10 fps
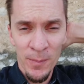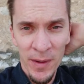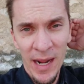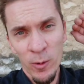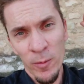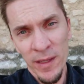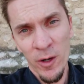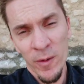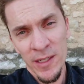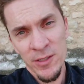But I will be
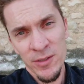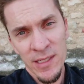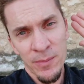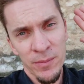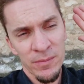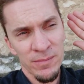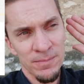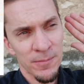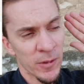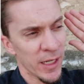going to
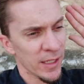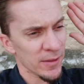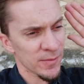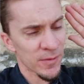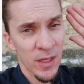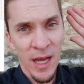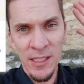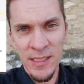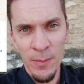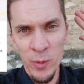some, well,
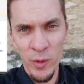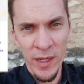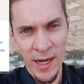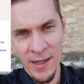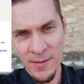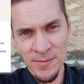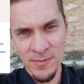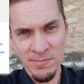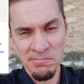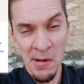Sambuca,
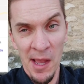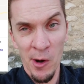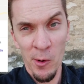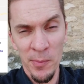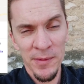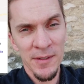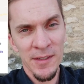I hope.